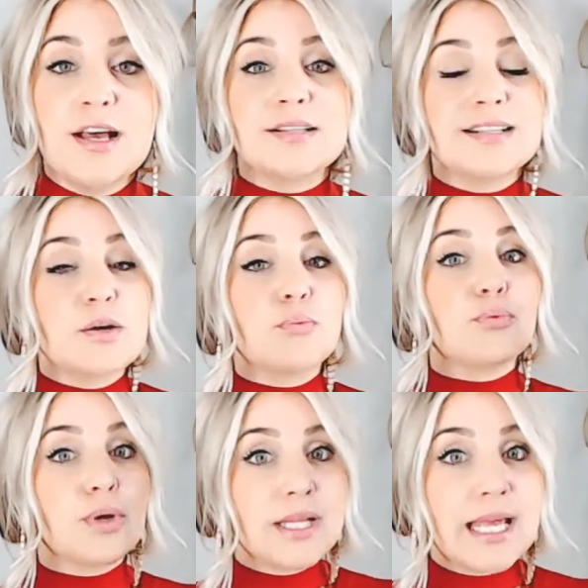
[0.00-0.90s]
So that's a
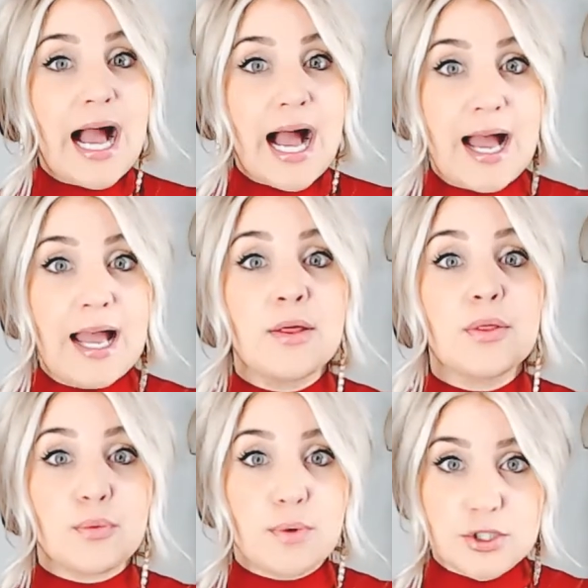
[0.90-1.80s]
really high
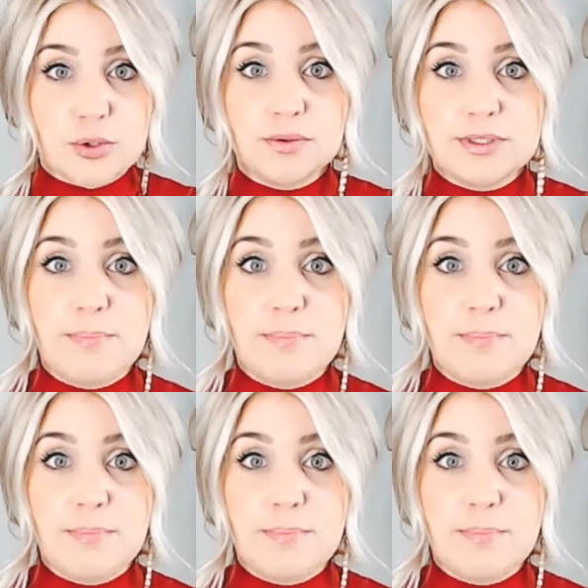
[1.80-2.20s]
threshold to